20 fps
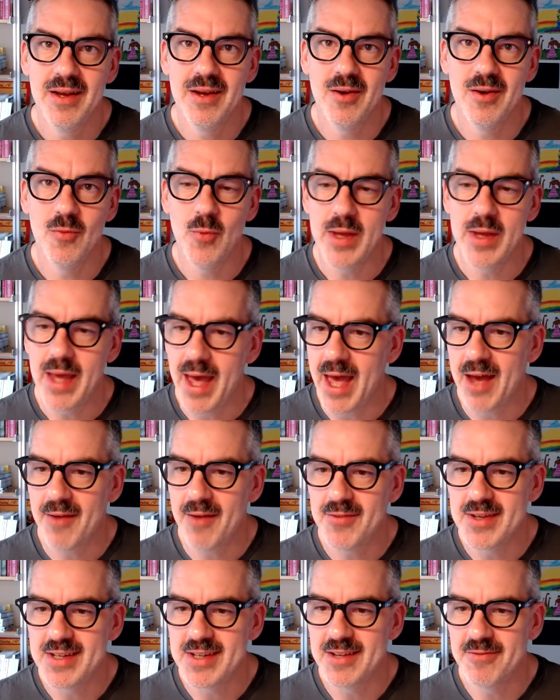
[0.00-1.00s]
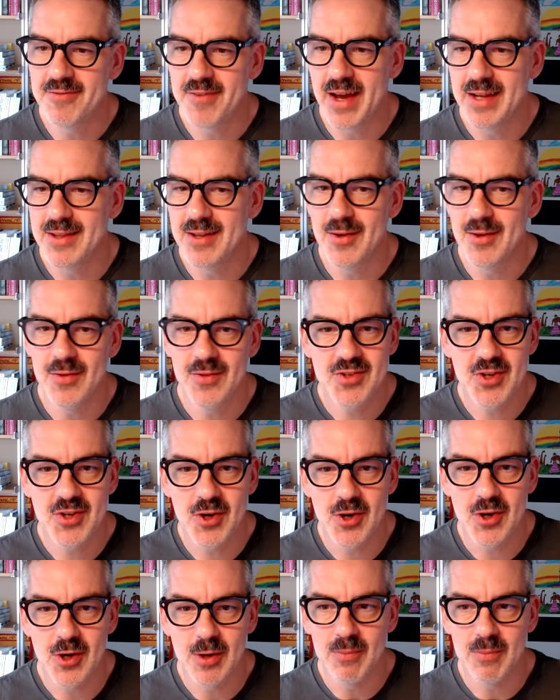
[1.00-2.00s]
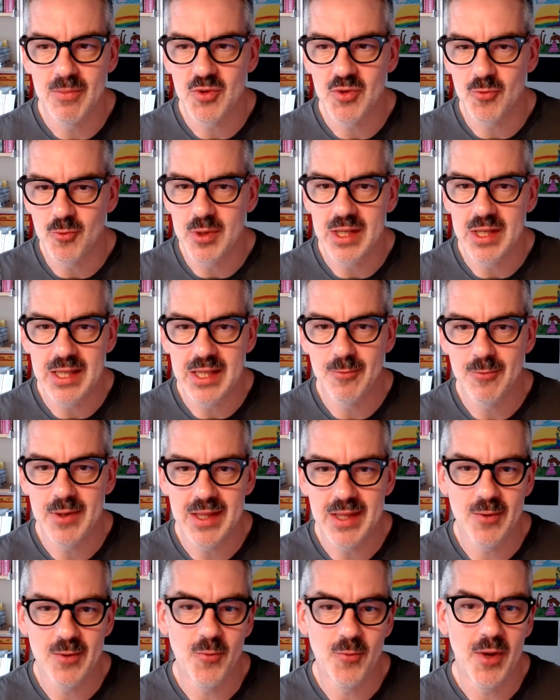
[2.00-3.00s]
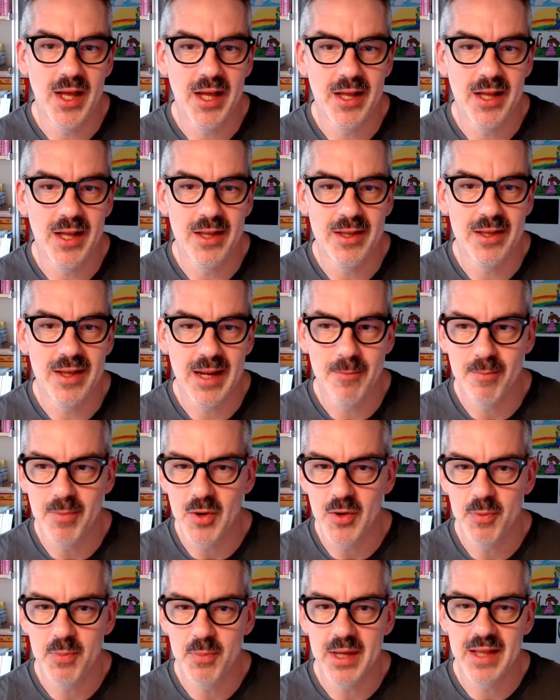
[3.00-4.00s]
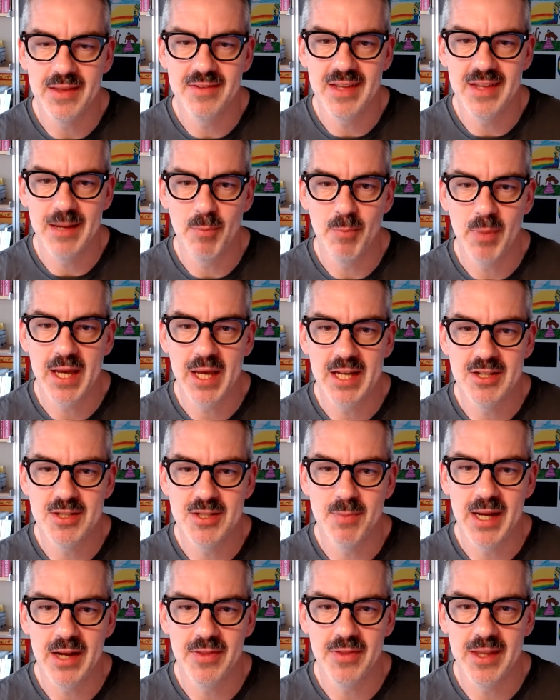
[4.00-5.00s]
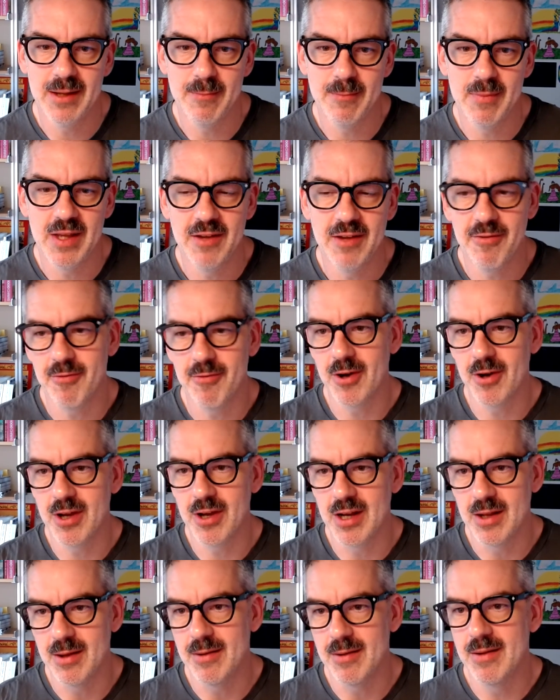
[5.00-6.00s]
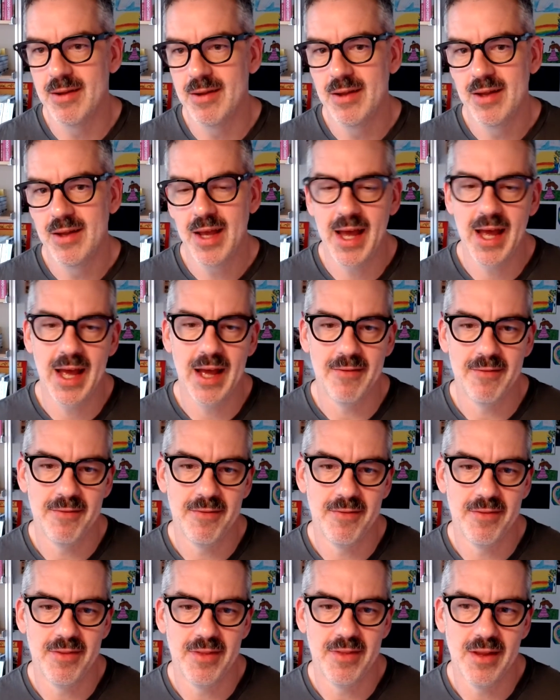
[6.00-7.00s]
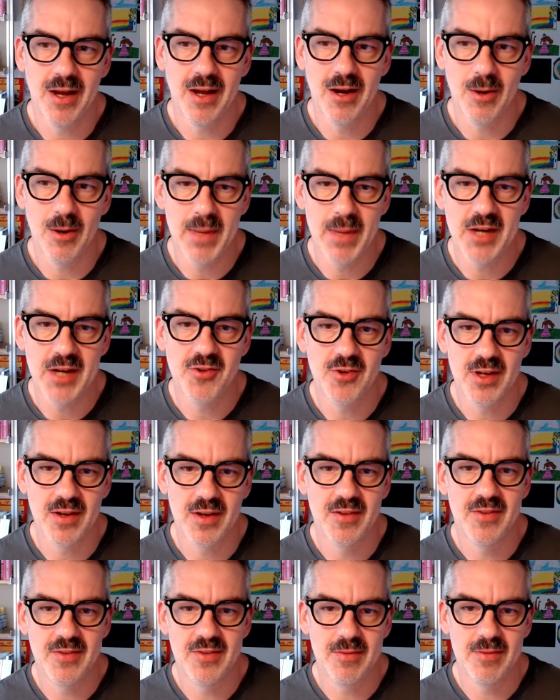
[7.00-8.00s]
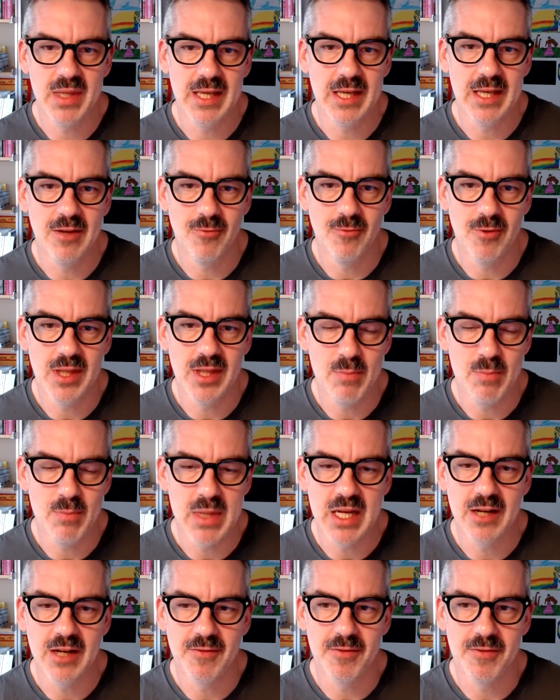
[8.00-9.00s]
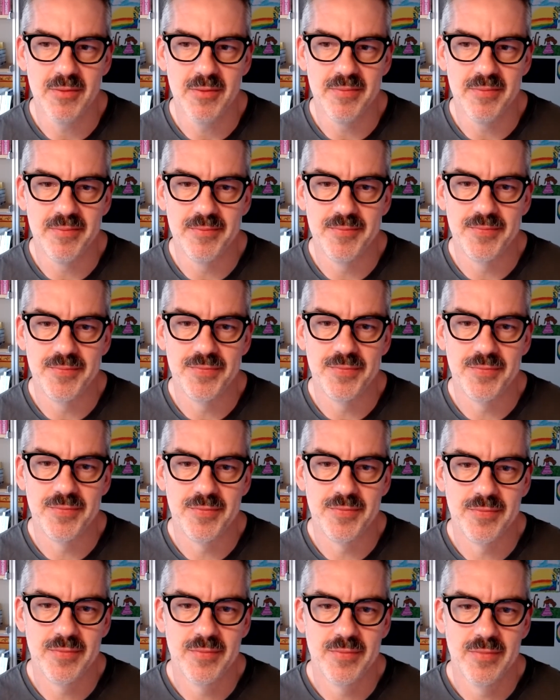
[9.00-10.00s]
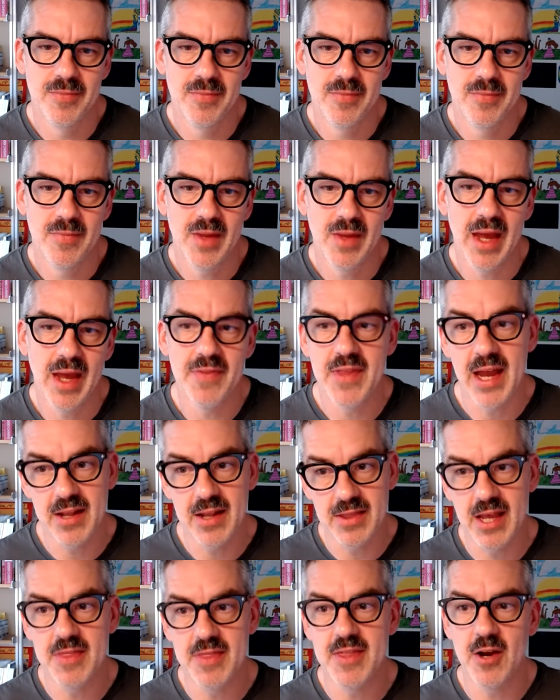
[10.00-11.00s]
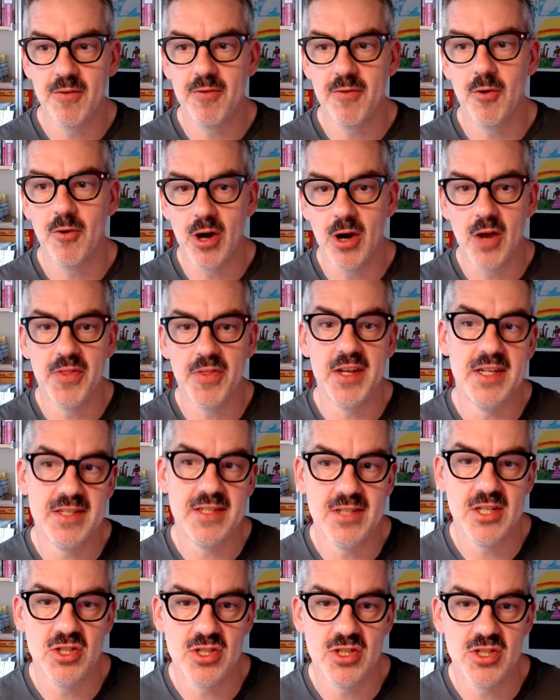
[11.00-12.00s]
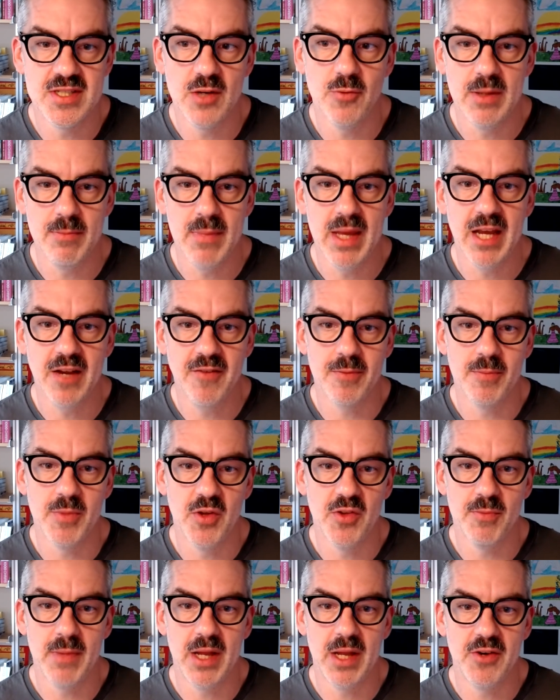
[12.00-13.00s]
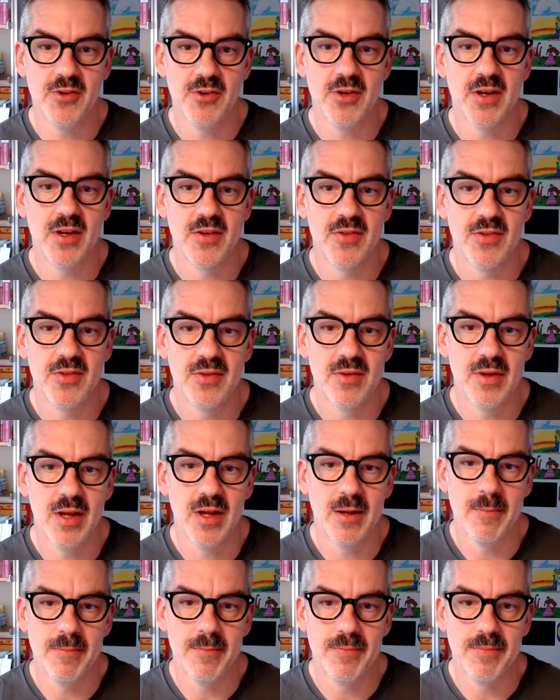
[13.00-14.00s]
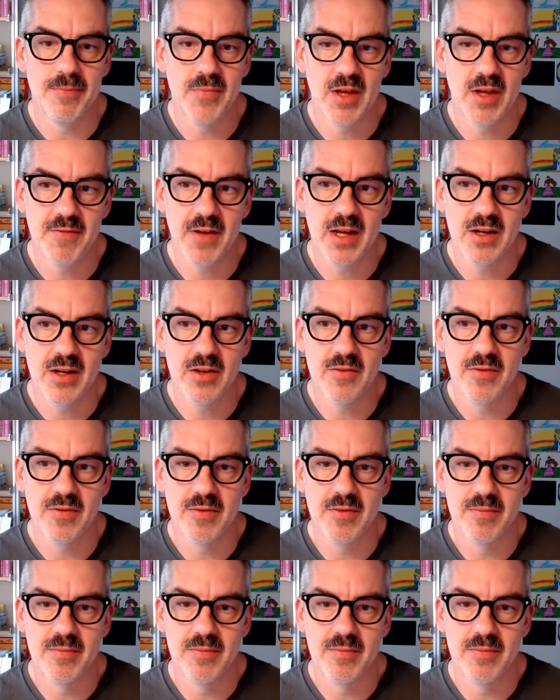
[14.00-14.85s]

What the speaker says: we have to define those terms really, really well and both be on the same page about them if we're going to have our metrics be really meaningful. And then, and therefore the decisions that we make from those metrics effective.